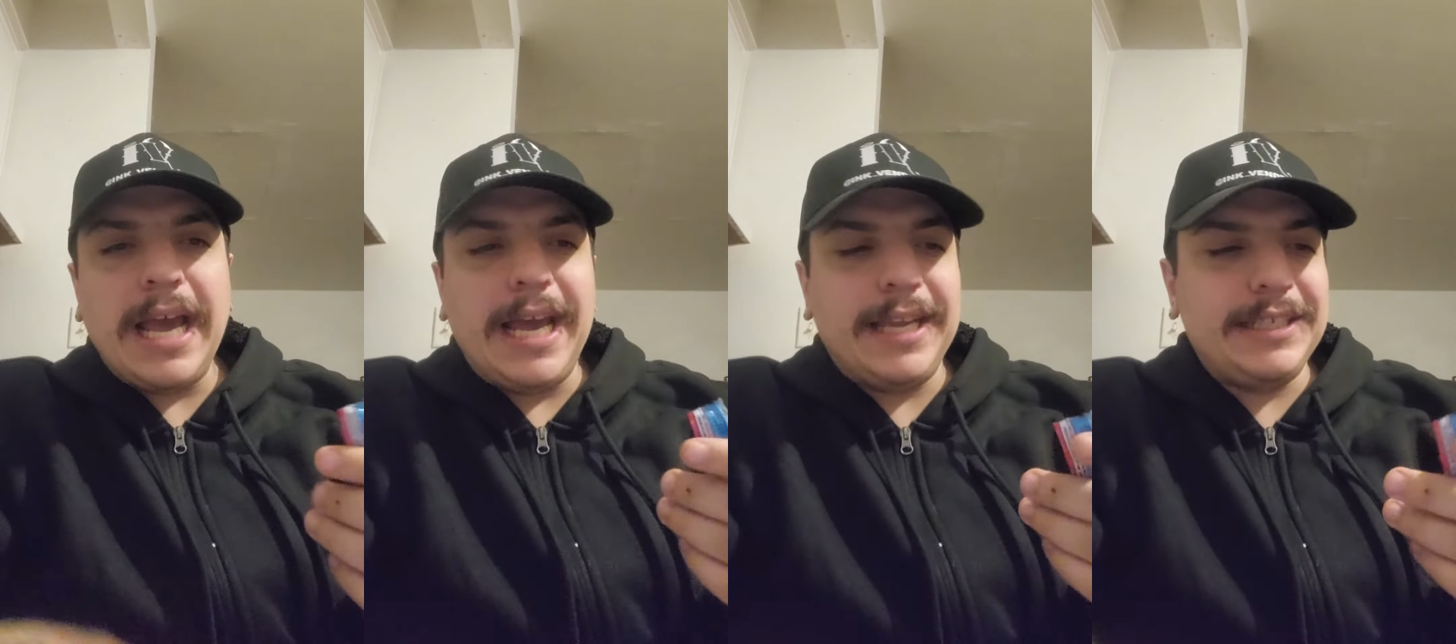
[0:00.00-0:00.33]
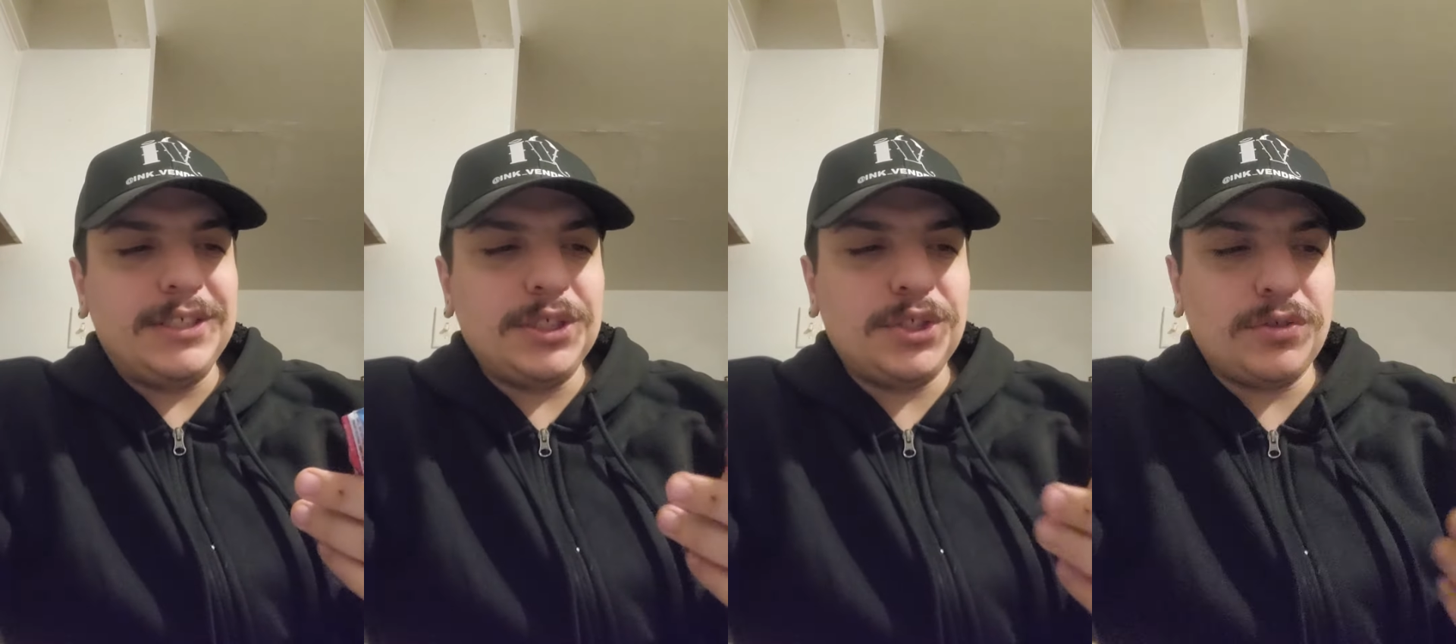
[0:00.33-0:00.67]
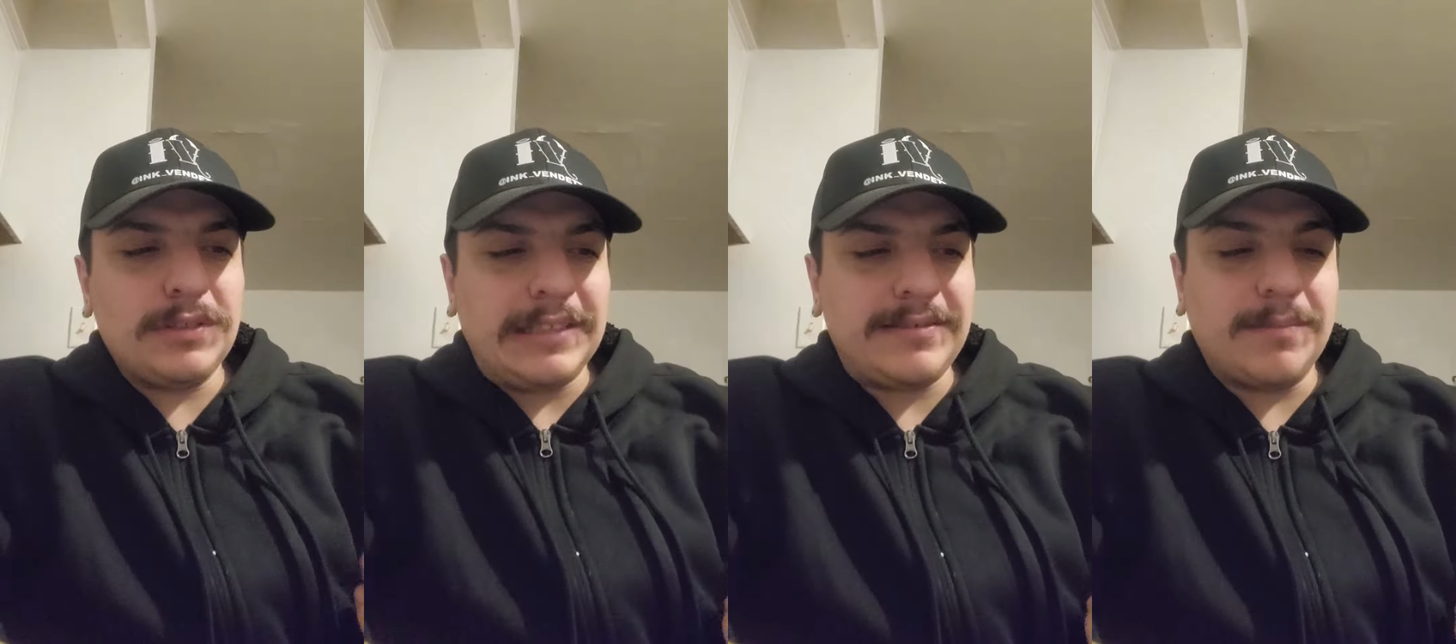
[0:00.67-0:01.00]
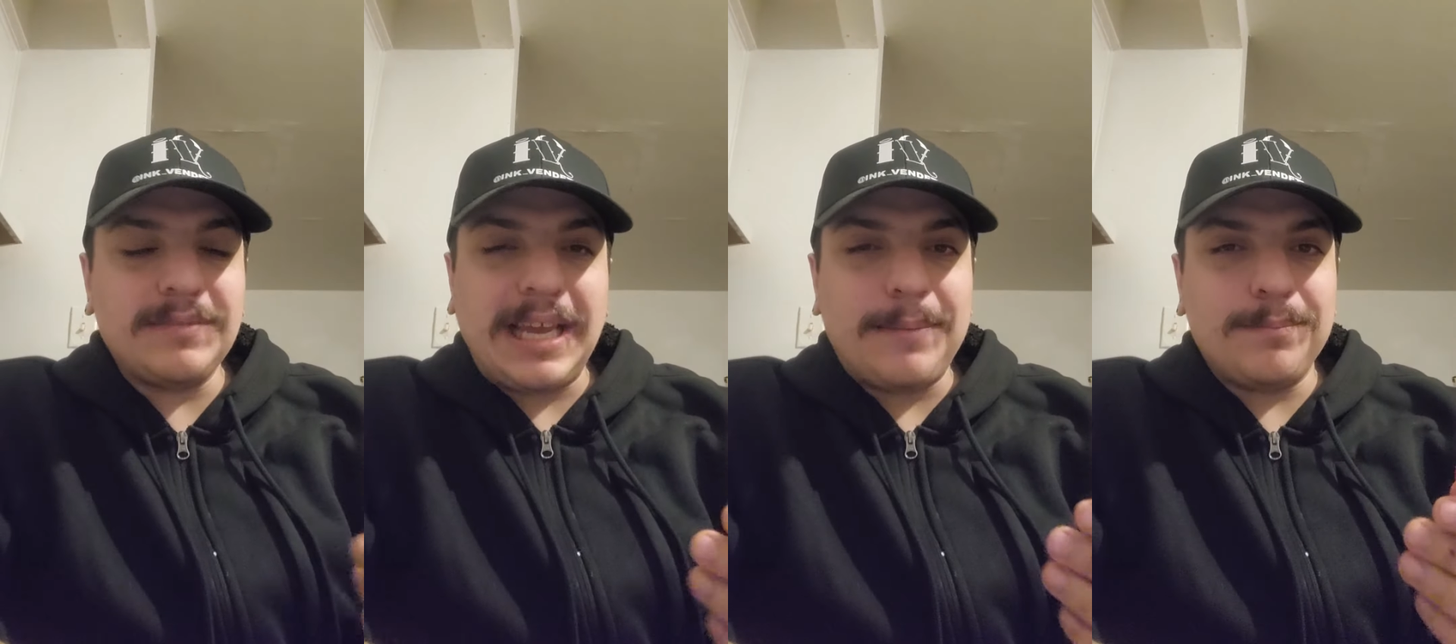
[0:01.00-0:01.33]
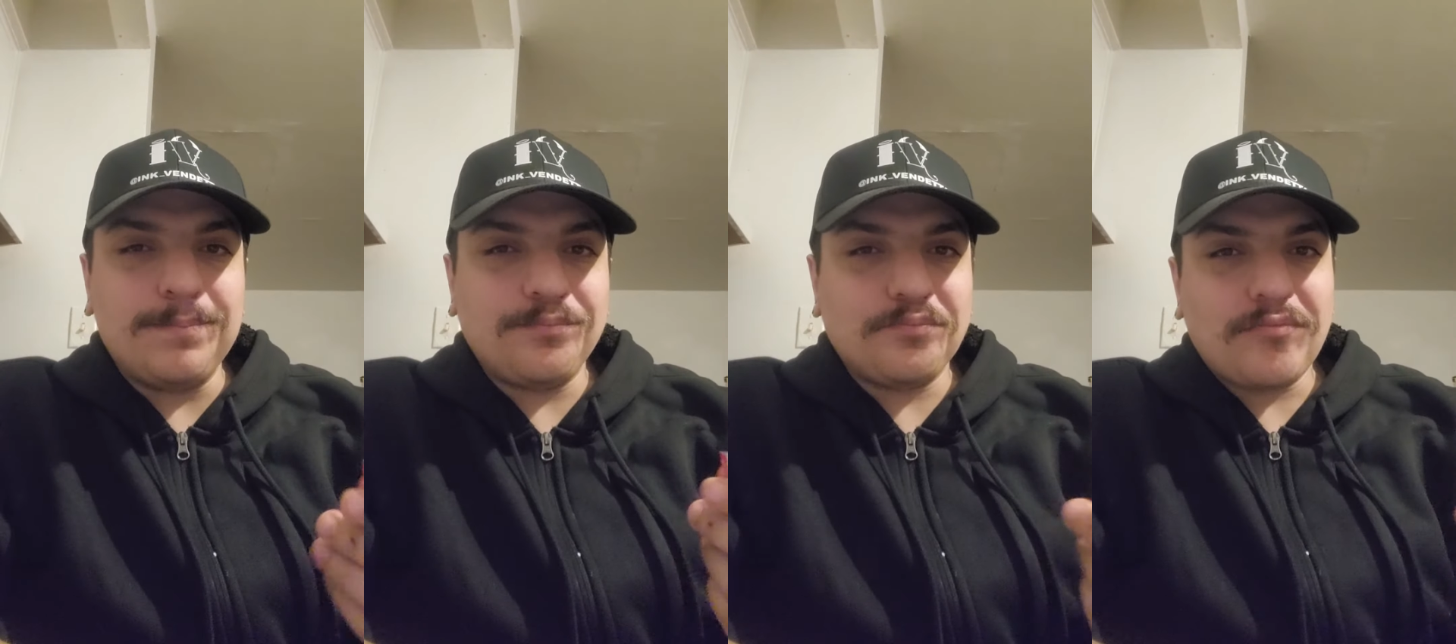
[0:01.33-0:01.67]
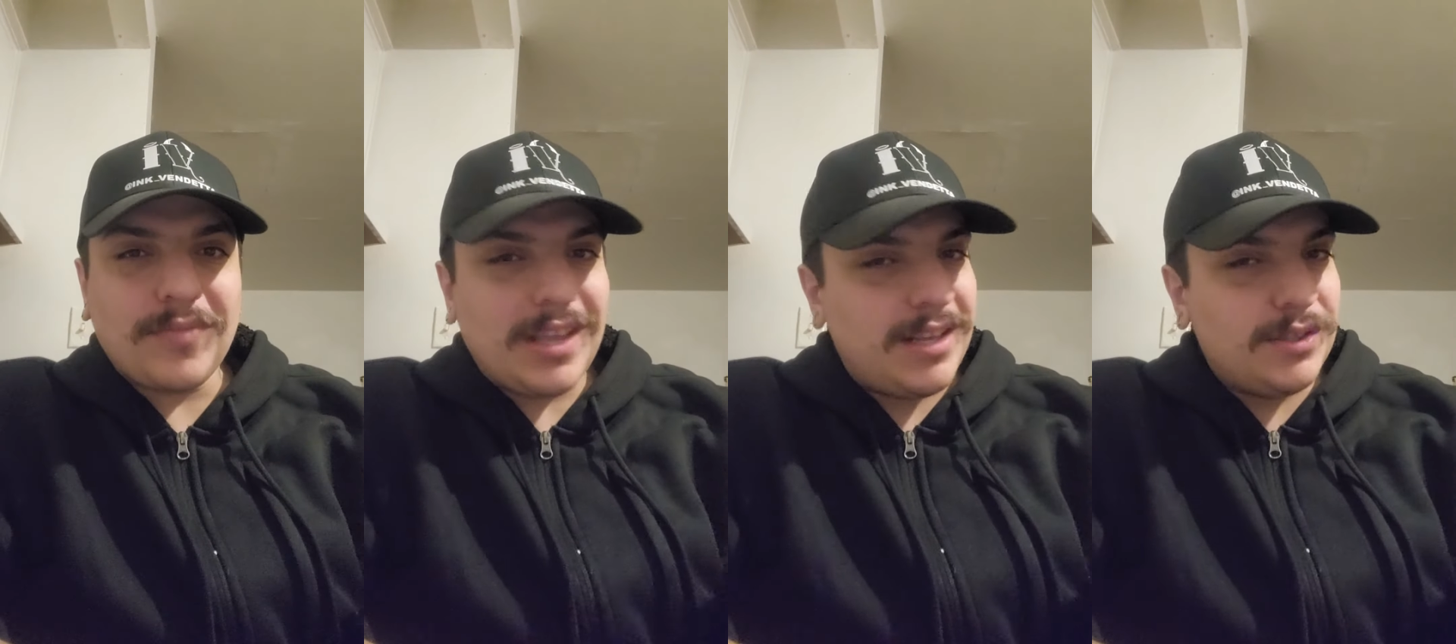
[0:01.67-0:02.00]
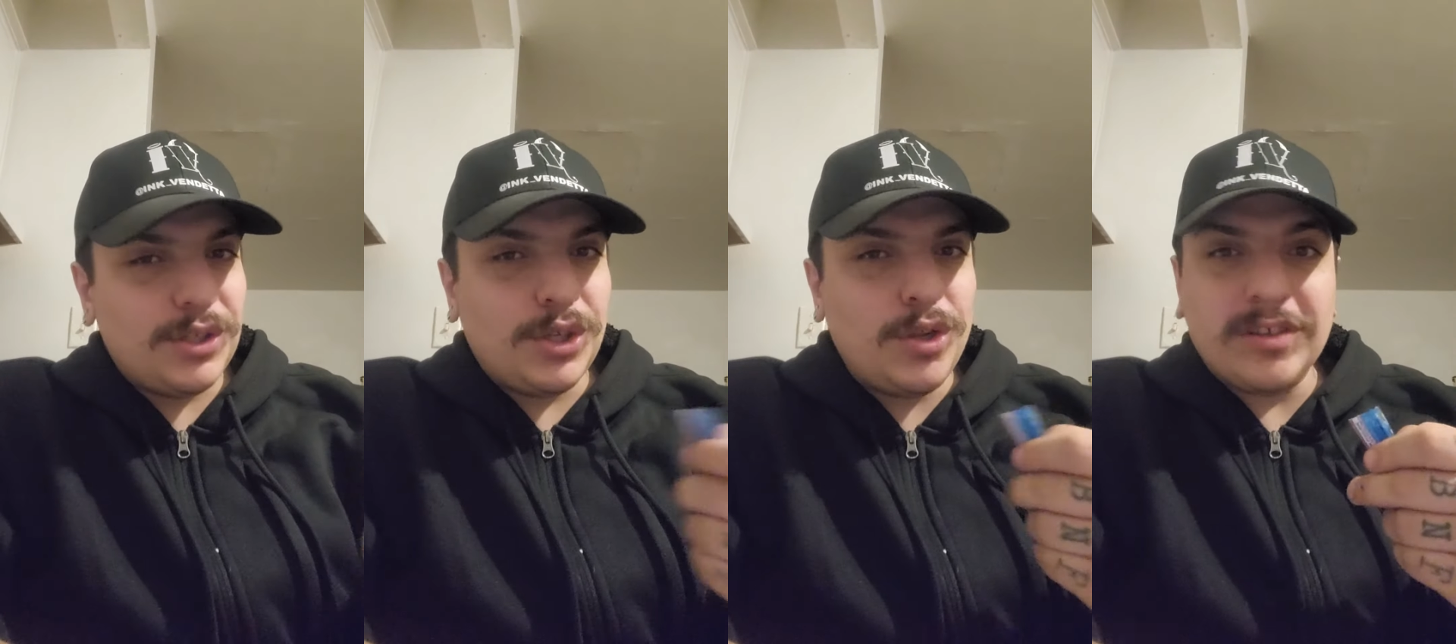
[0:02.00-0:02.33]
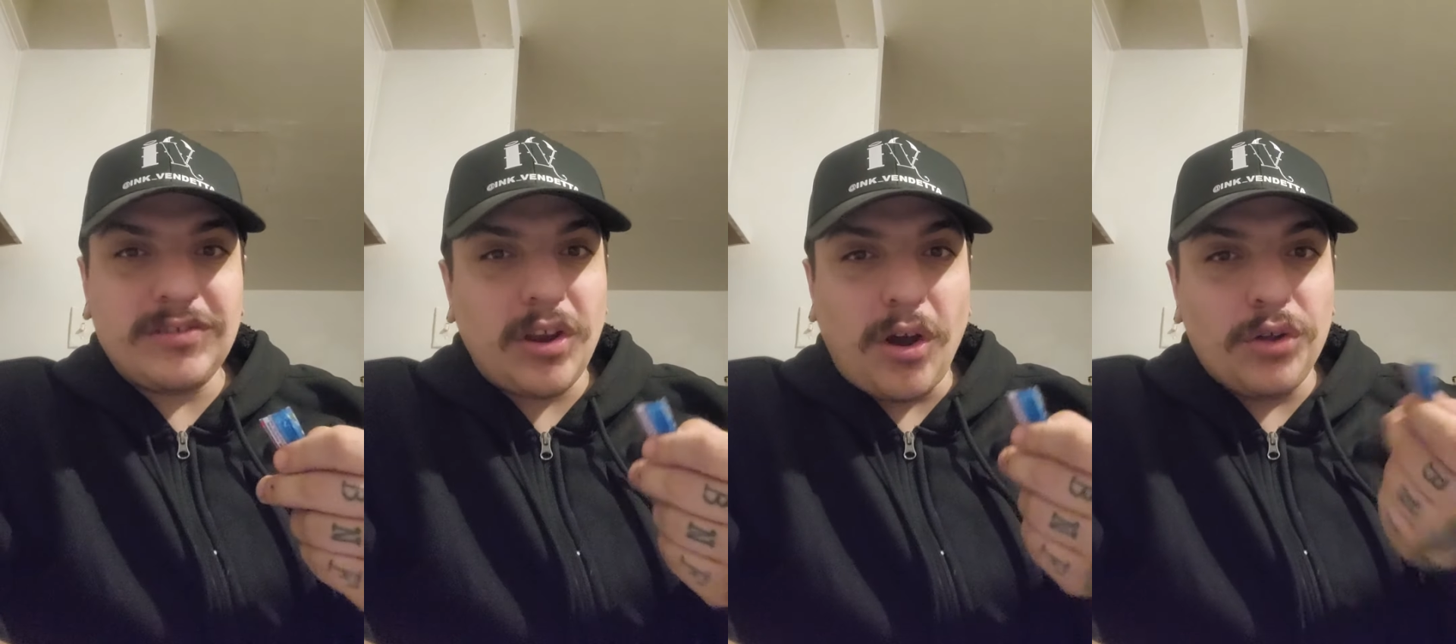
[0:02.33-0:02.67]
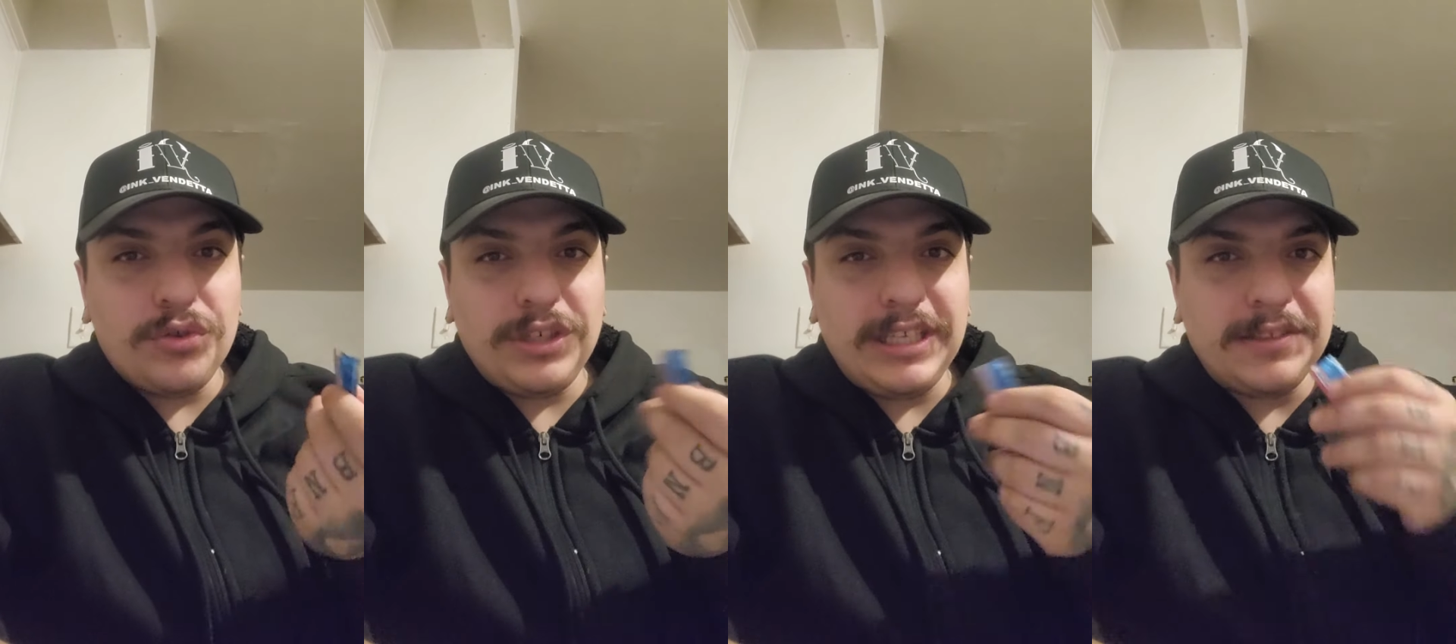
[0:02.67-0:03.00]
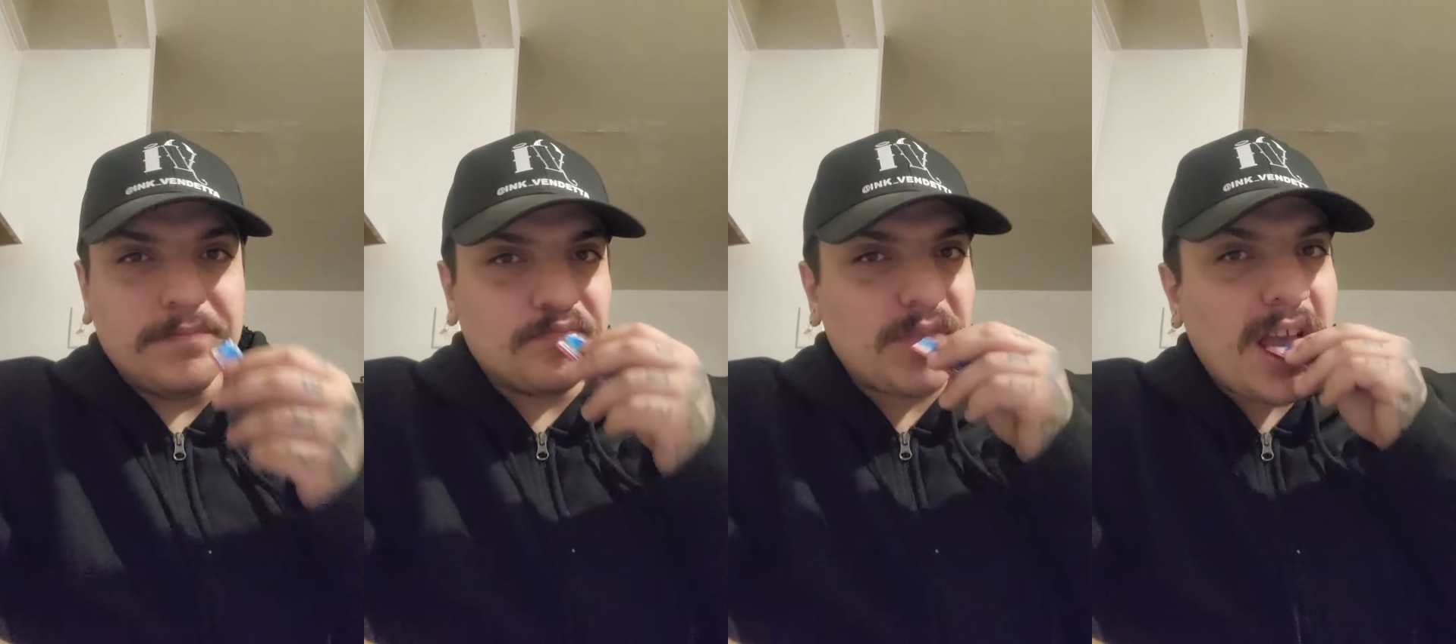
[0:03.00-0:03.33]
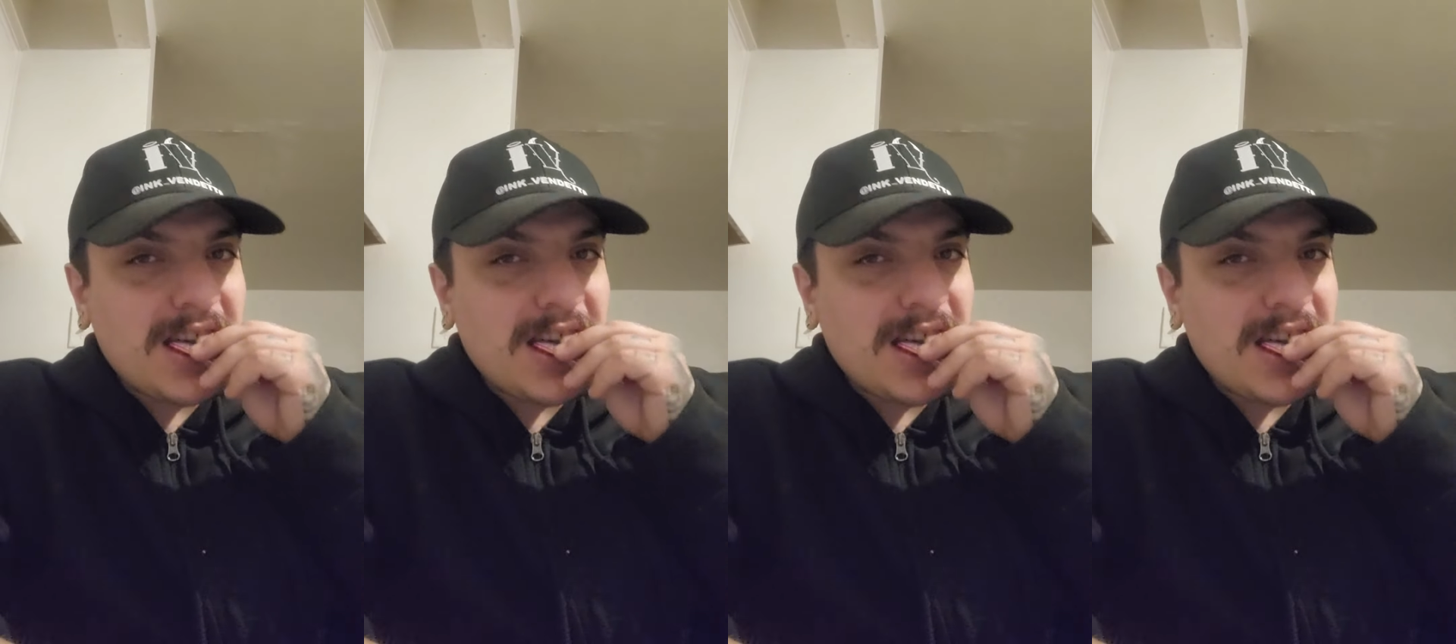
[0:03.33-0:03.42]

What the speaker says: And it just showed that sometimes good looks are all you need.